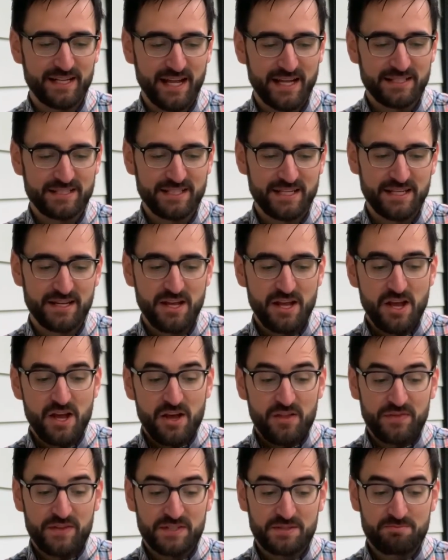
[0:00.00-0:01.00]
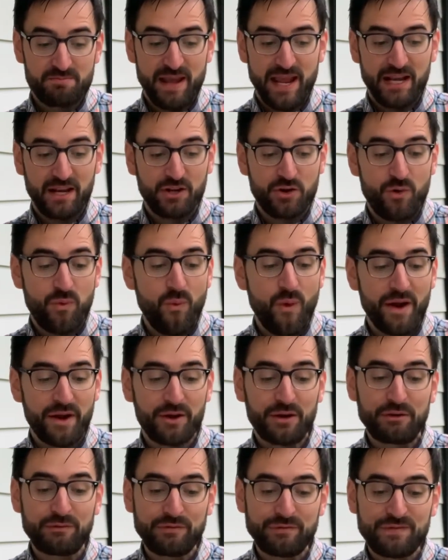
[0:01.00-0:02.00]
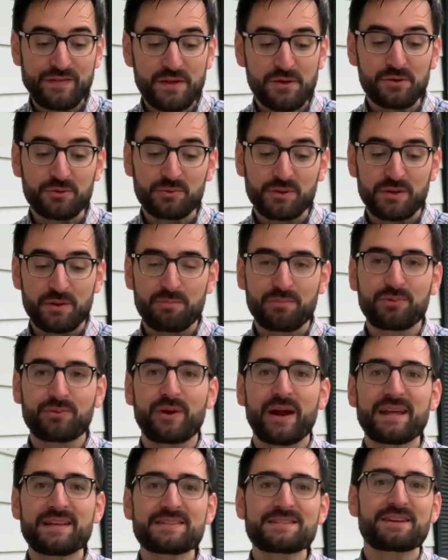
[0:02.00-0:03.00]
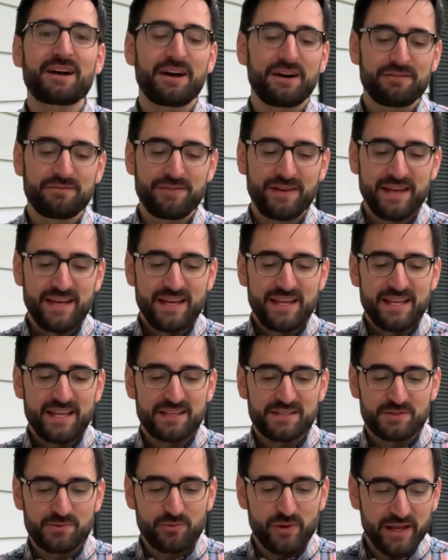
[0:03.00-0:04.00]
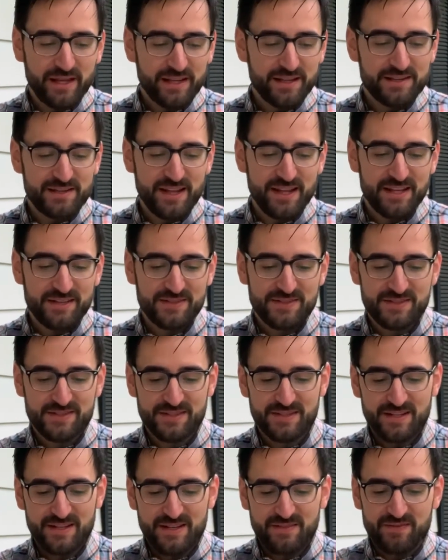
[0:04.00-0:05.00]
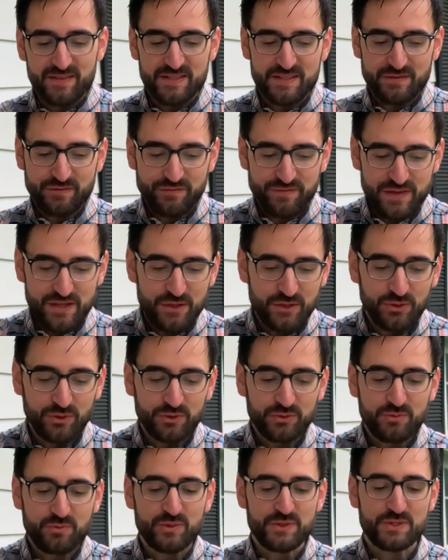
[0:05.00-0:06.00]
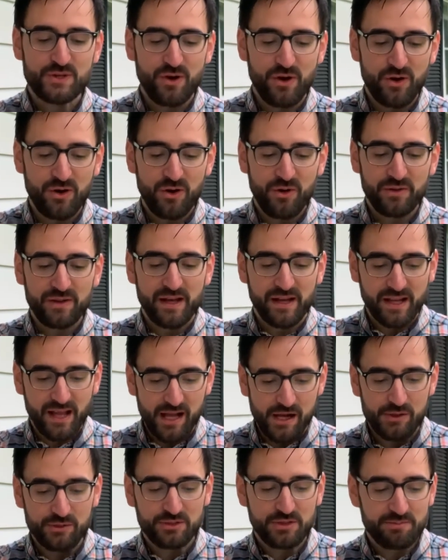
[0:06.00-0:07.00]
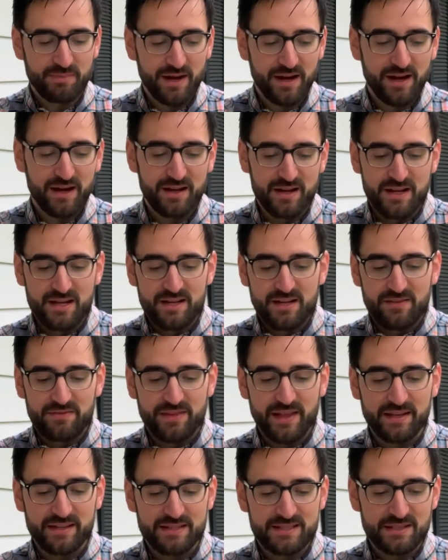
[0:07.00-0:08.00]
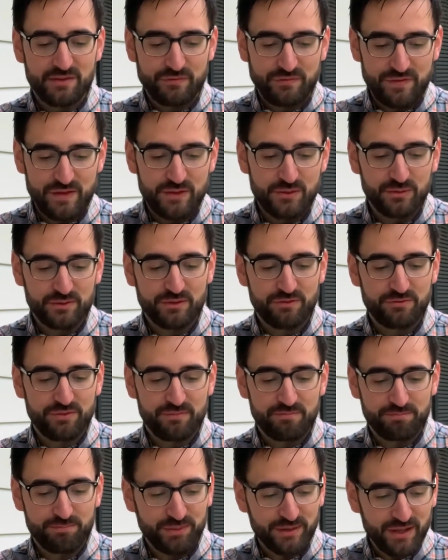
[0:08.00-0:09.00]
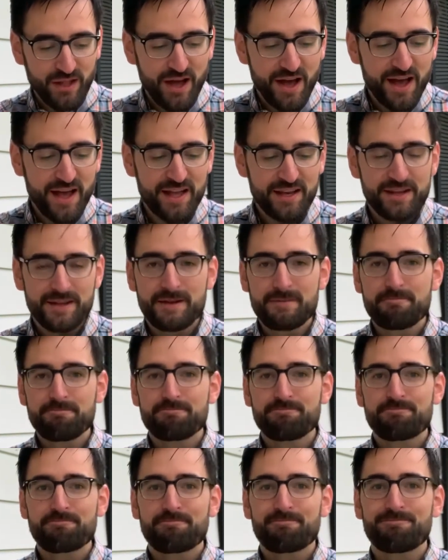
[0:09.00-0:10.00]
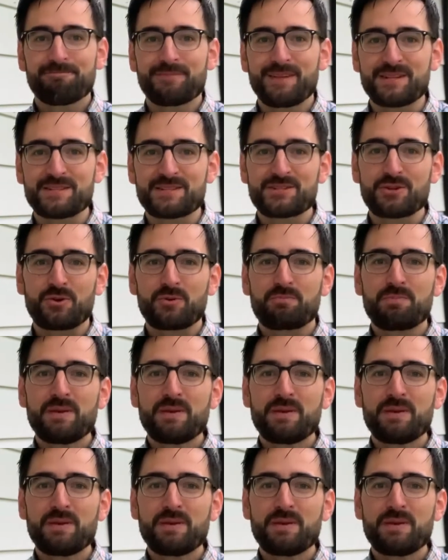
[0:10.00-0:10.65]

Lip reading: and 19, this man acquired a field with the price of his wickedness. This field was called Hakeldama, that is the field of blood. And so